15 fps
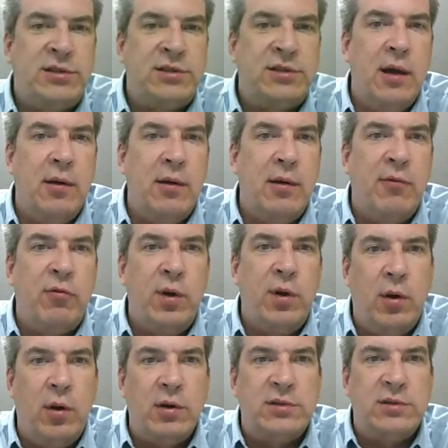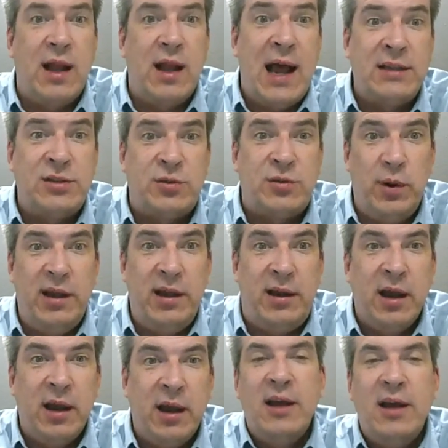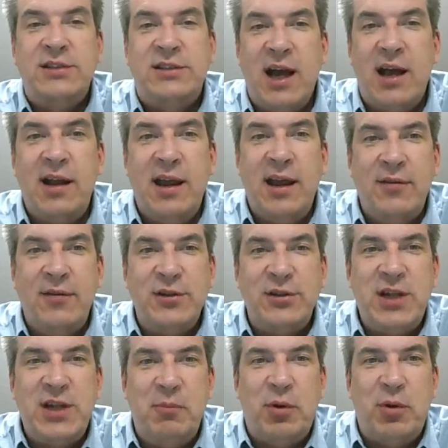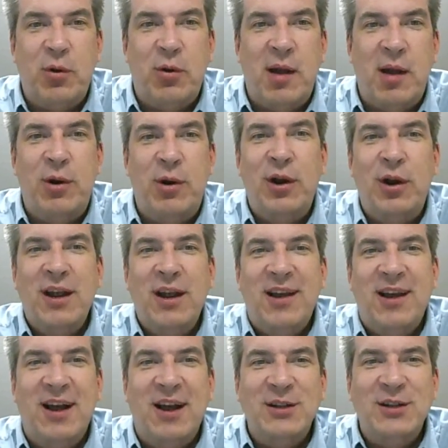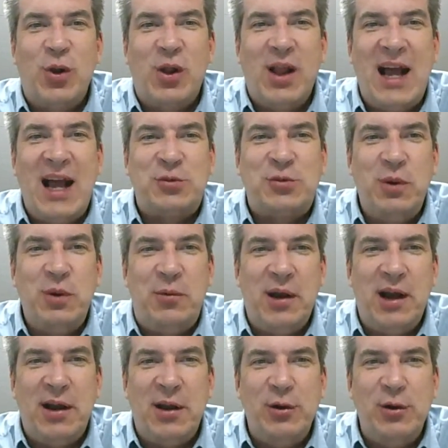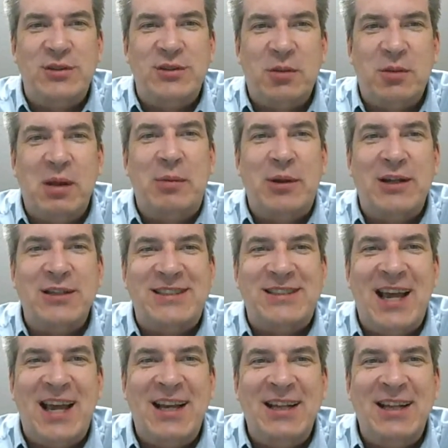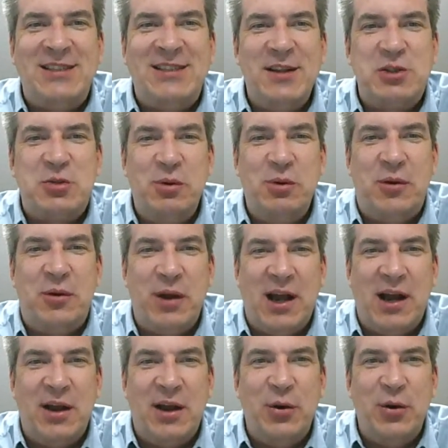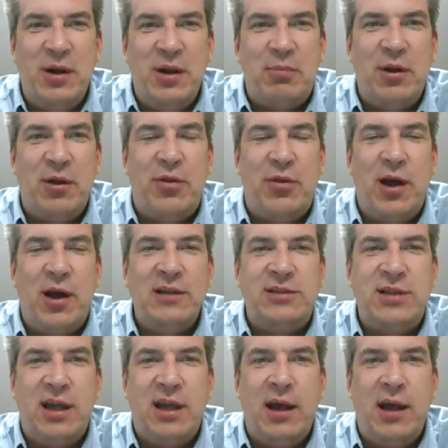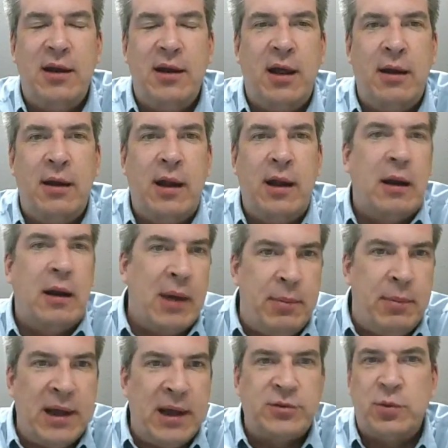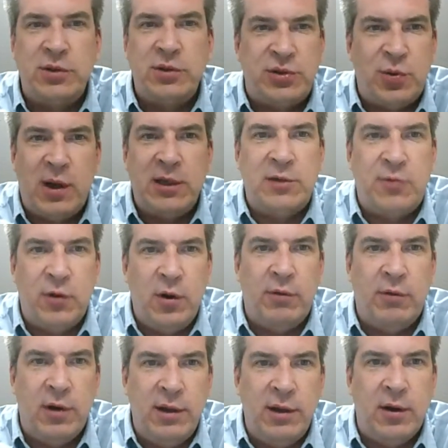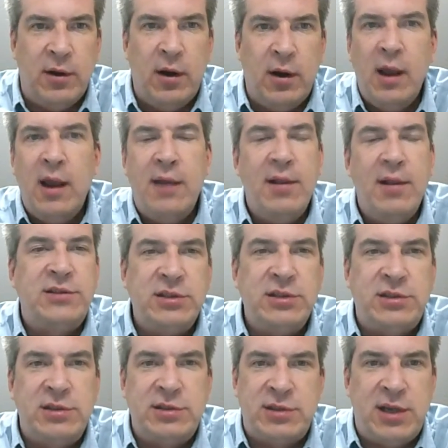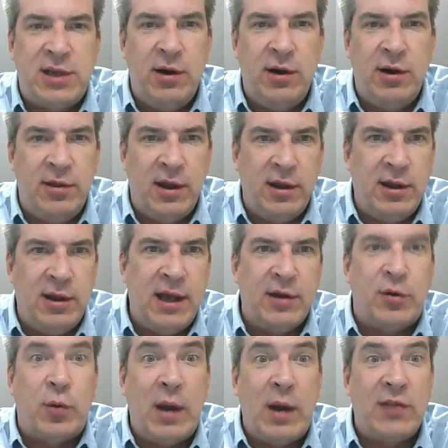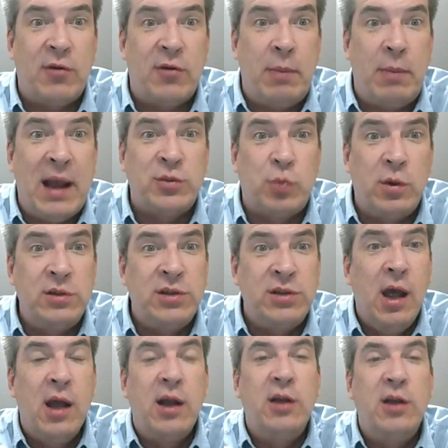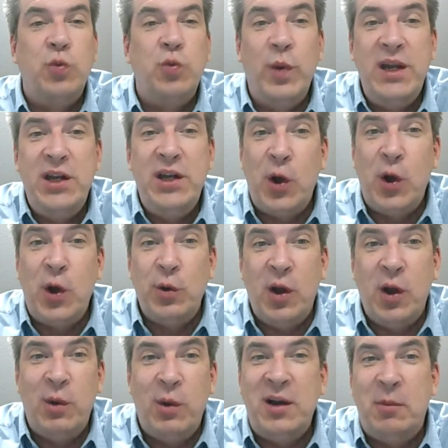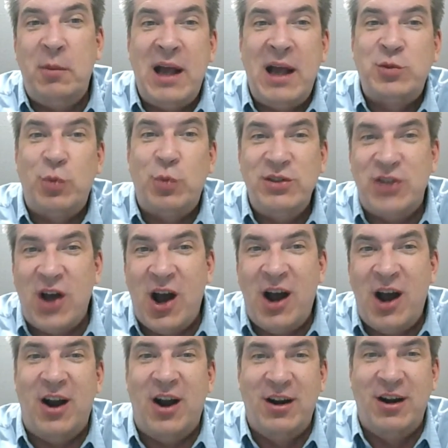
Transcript: everyone noticed last week. Scott and I have the same programmer. So last week we got a new subliminal science. This week we got a new hypno thoughts, and none of my passwords transferred over either. And that's just a security thing. You can't transfer passwords because we don't know what your passwords are.